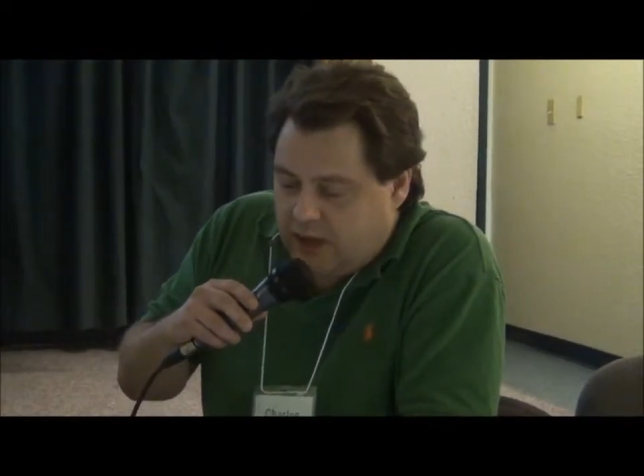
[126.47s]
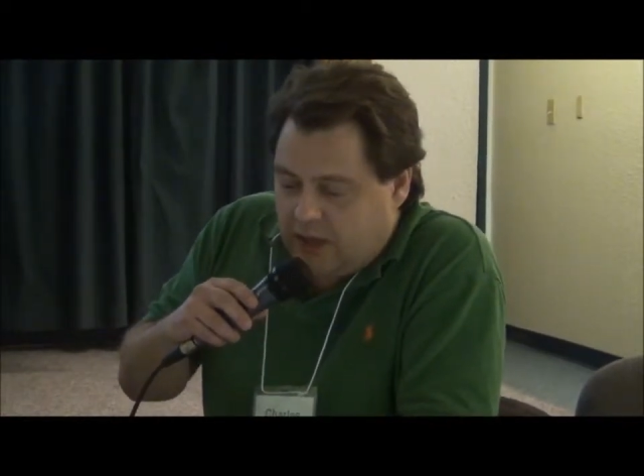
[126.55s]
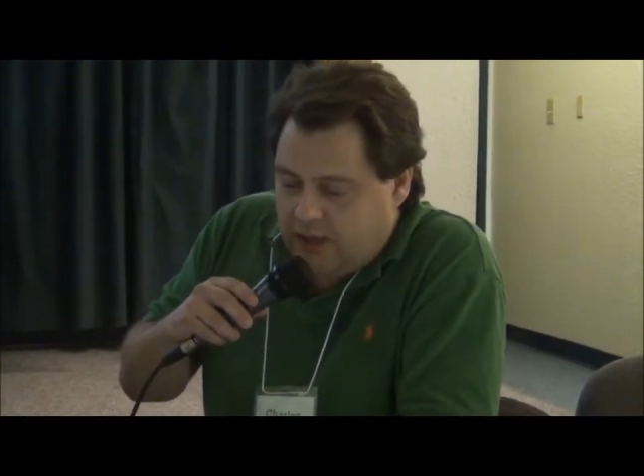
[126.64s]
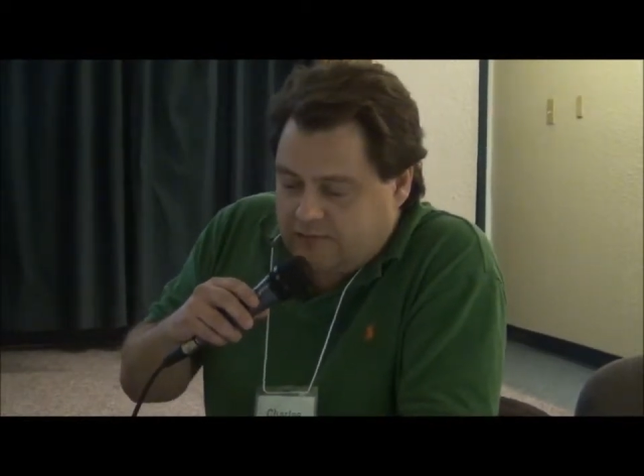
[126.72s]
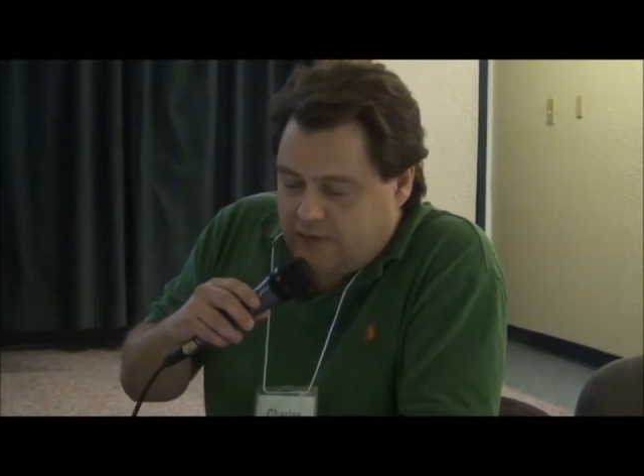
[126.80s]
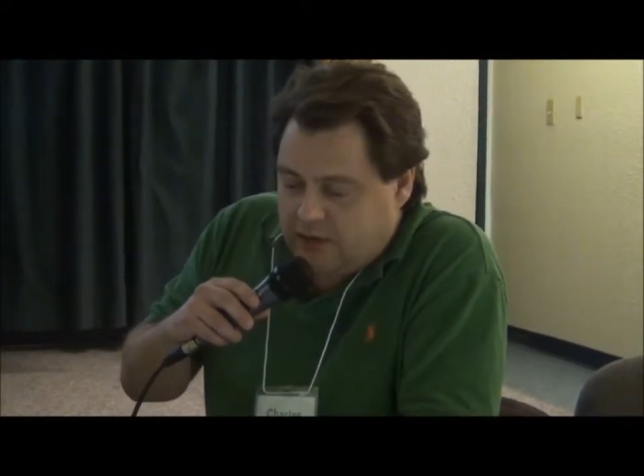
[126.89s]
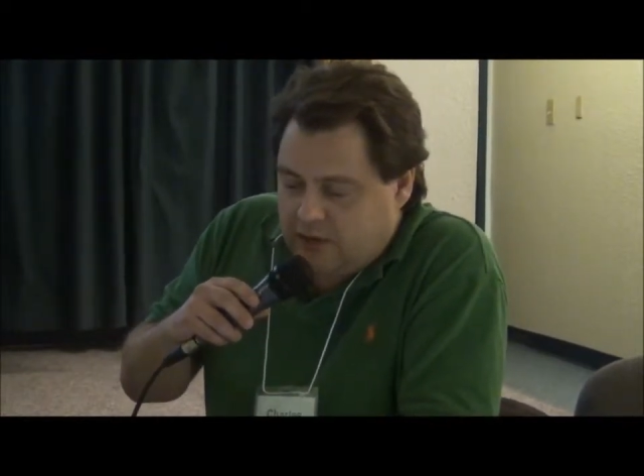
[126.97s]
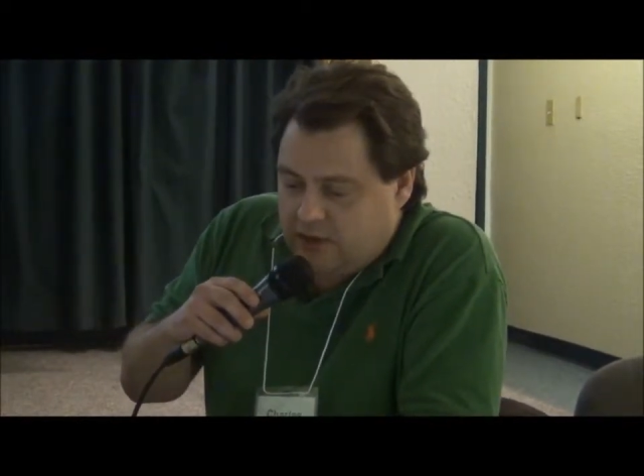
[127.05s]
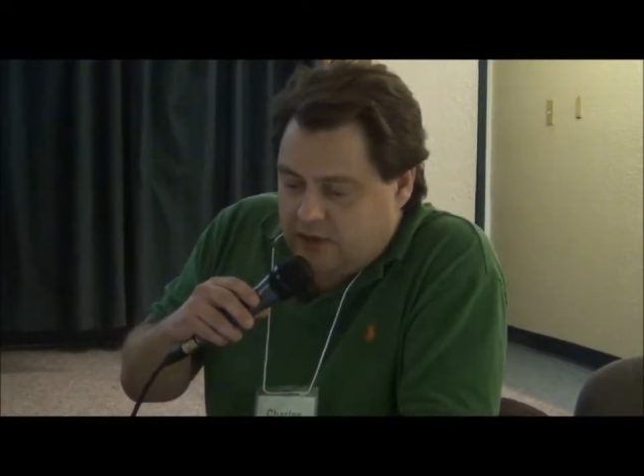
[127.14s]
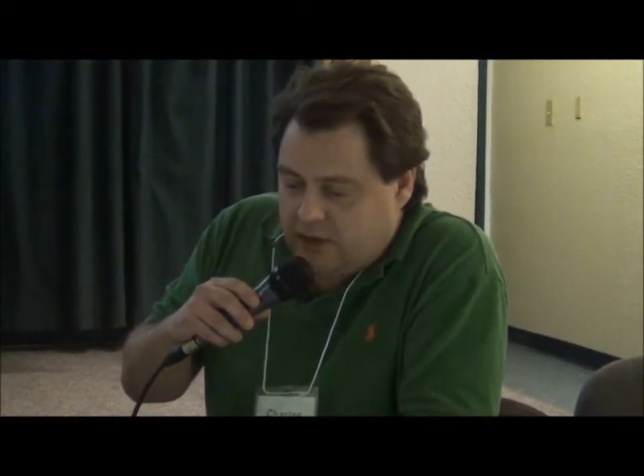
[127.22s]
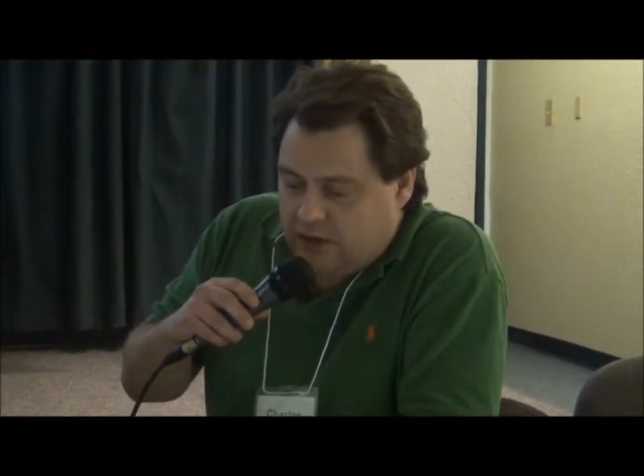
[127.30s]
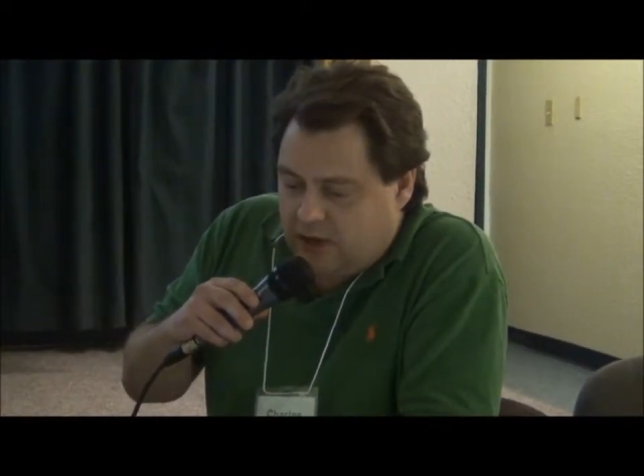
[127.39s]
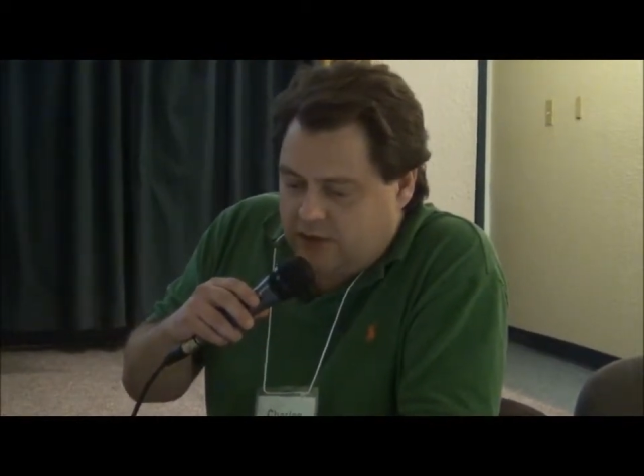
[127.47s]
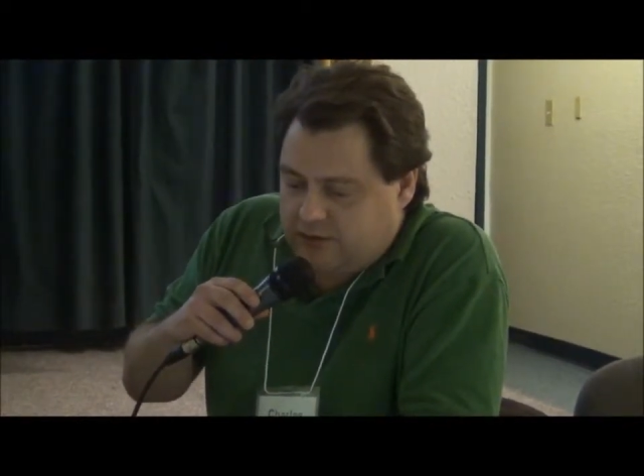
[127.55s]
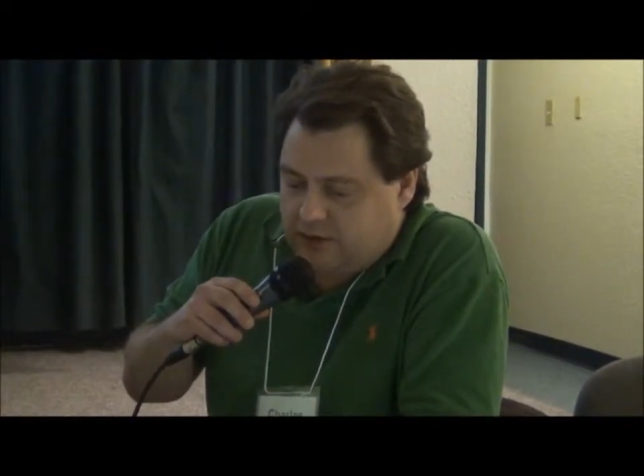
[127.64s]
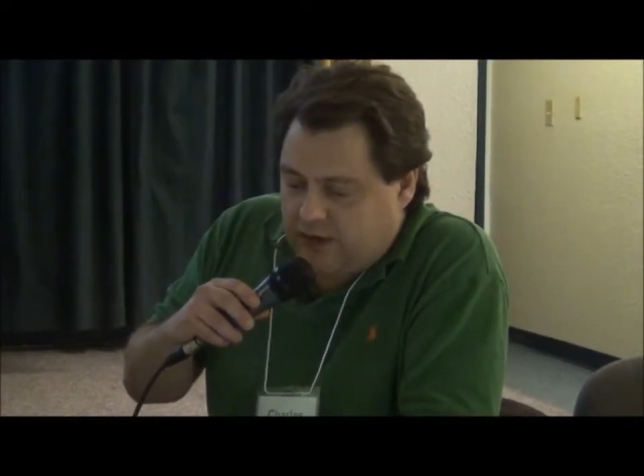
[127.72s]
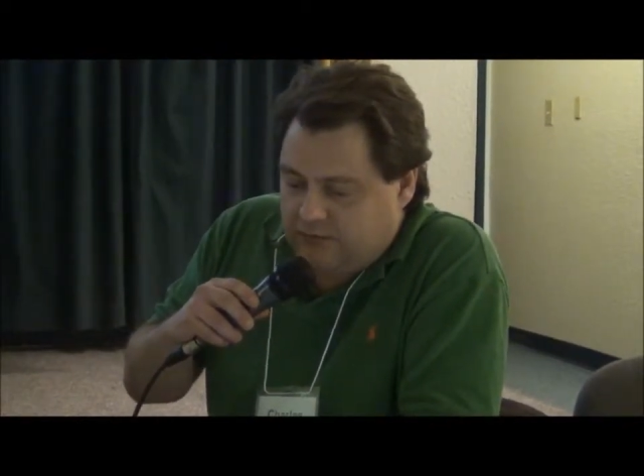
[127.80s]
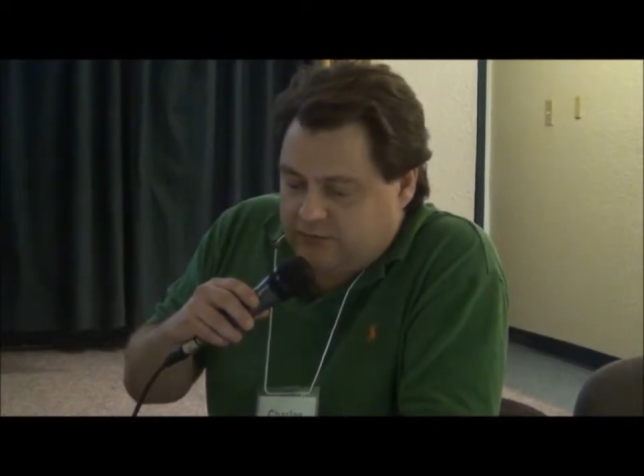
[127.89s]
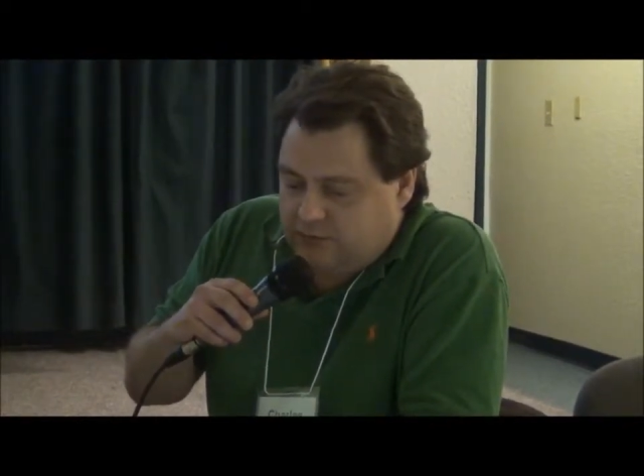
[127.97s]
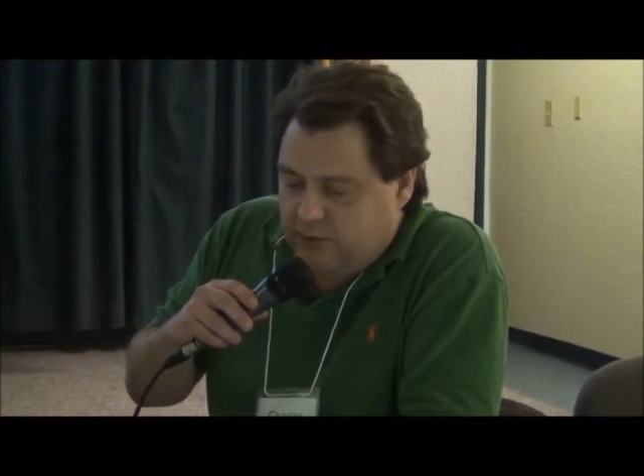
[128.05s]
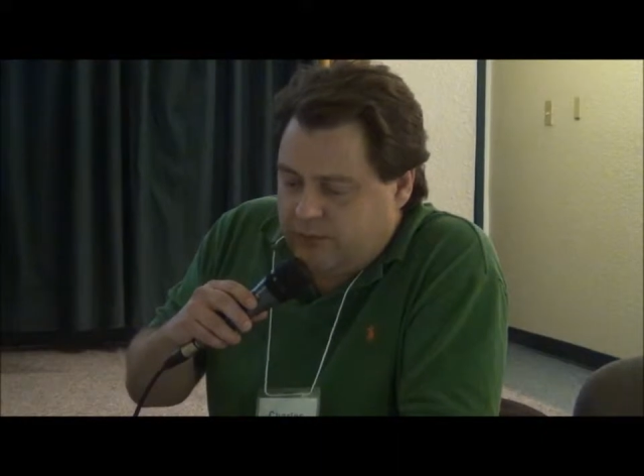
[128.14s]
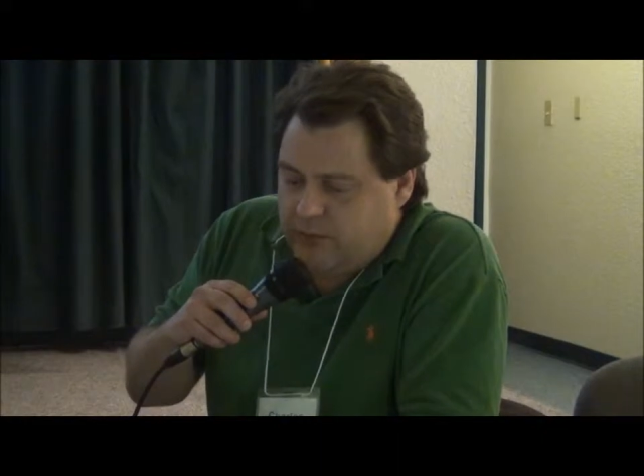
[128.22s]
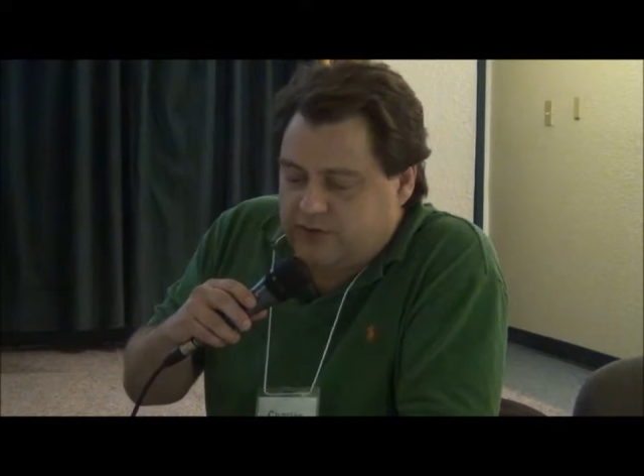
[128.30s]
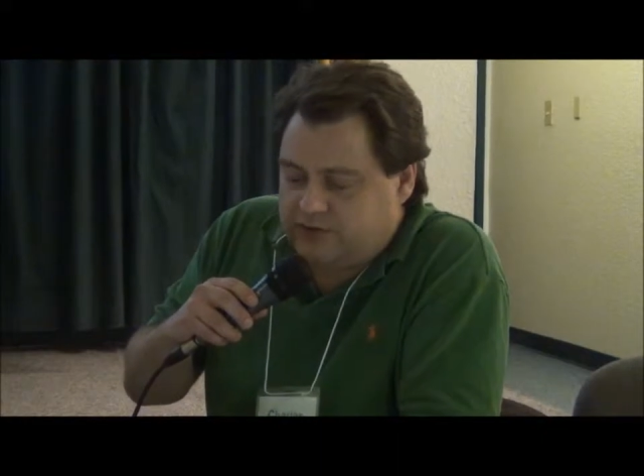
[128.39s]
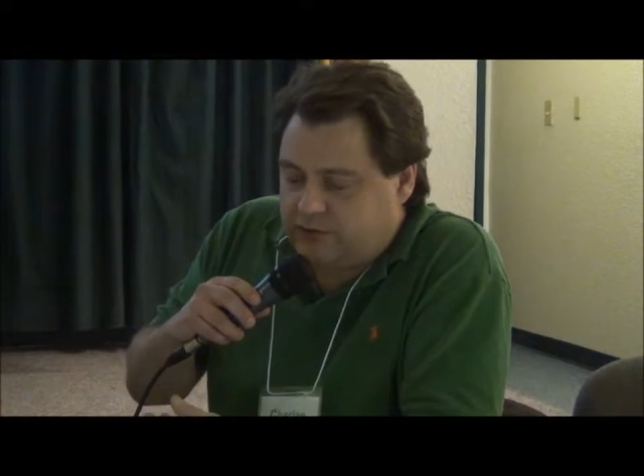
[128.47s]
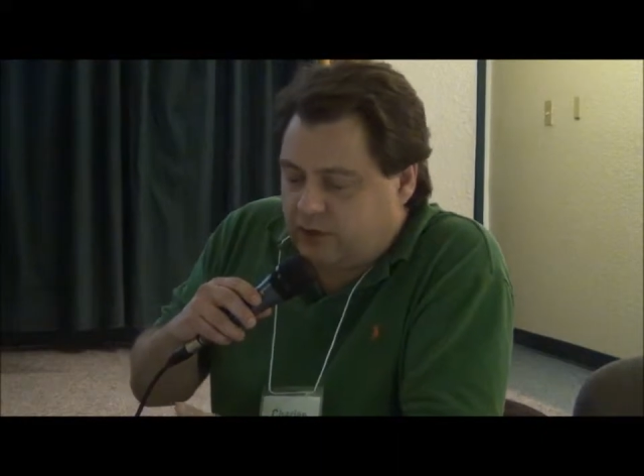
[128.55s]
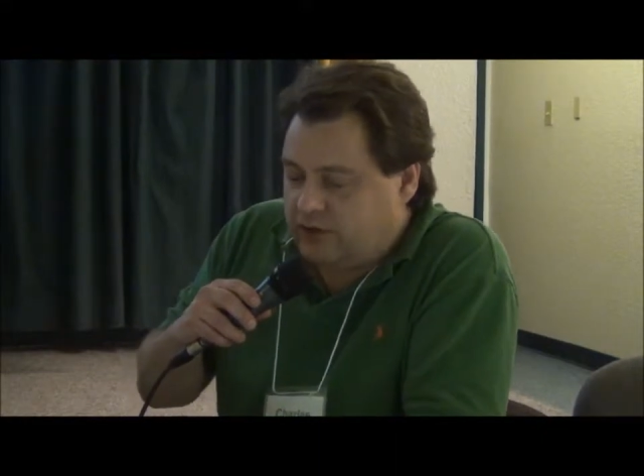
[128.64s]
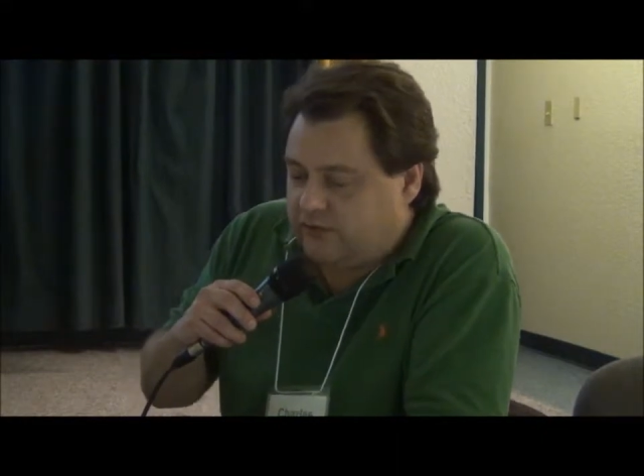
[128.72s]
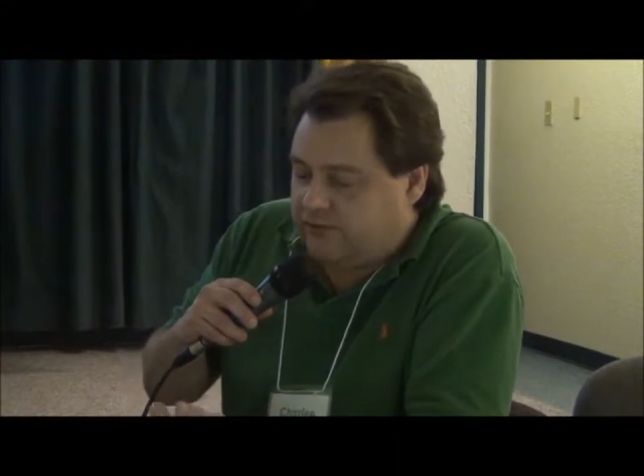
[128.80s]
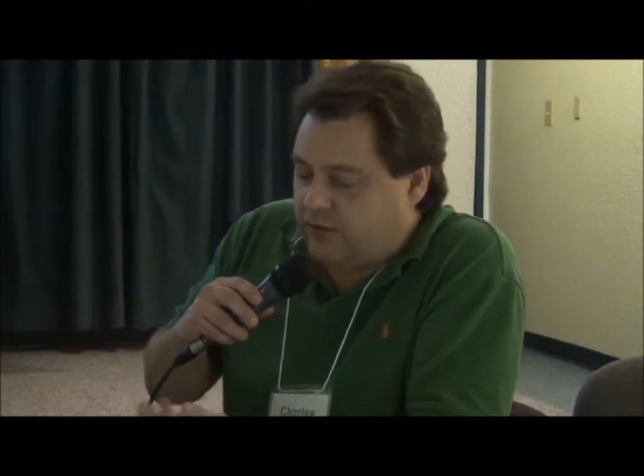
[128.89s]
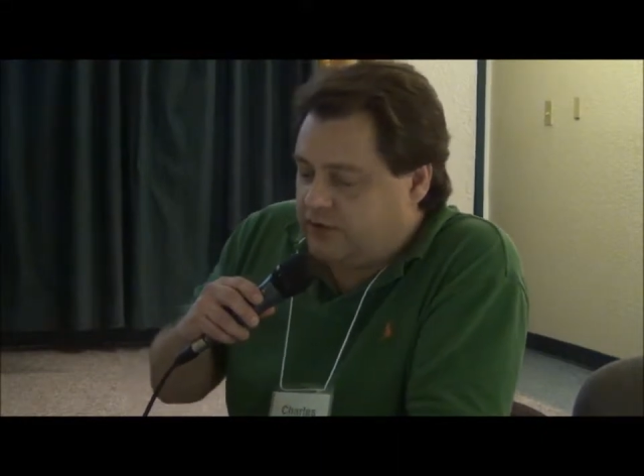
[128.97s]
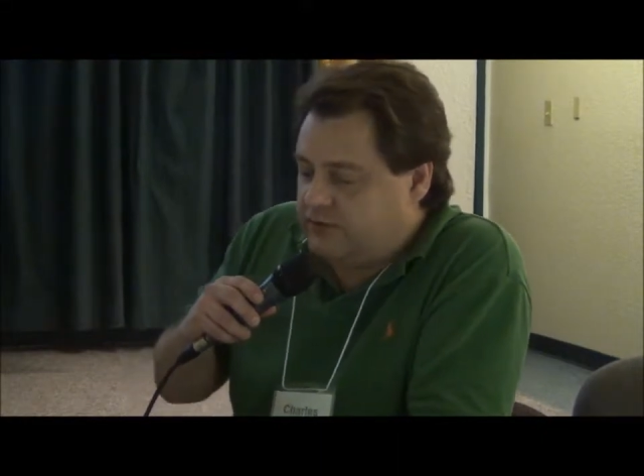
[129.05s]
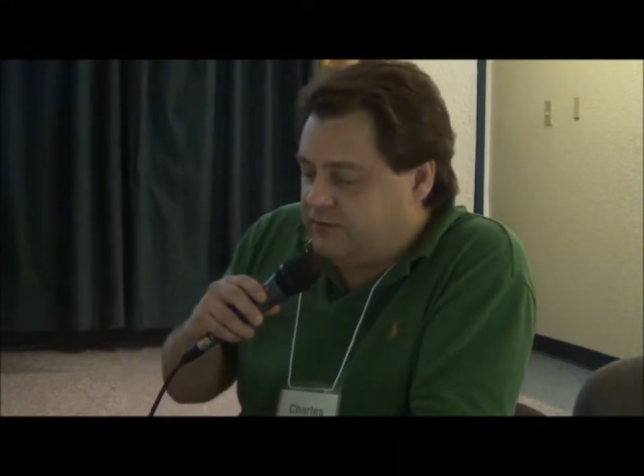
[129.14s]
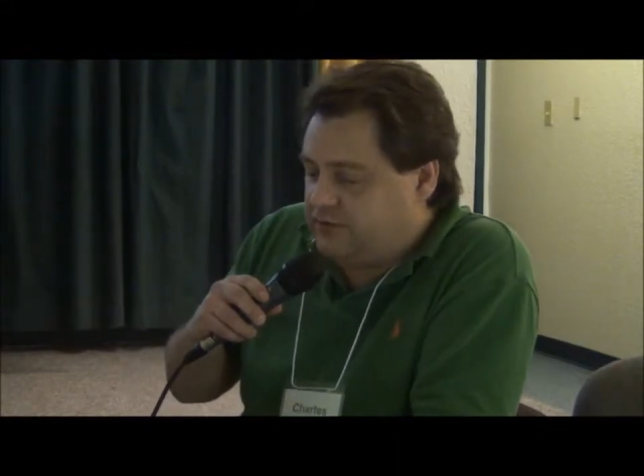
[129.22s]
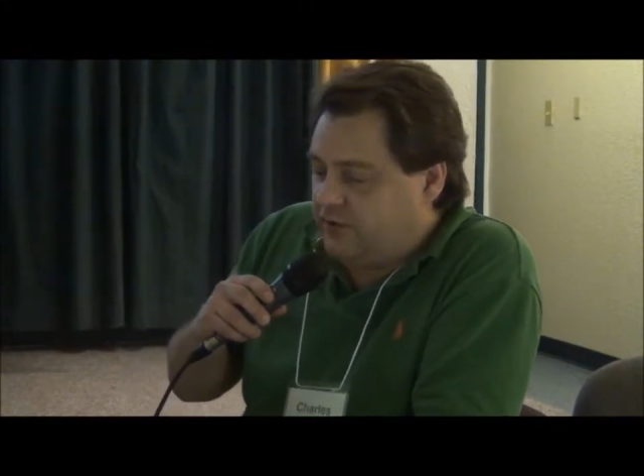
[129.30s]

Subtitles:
And a lot of times we administrate the funds